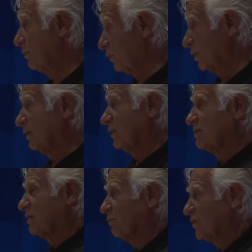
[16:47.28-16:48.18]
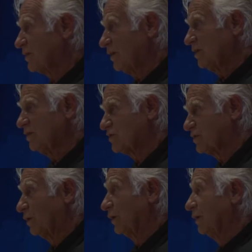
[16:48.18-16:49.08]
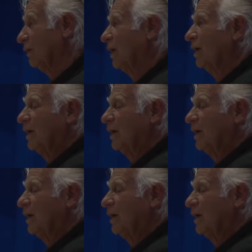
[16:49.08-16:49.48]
other organisms in the soil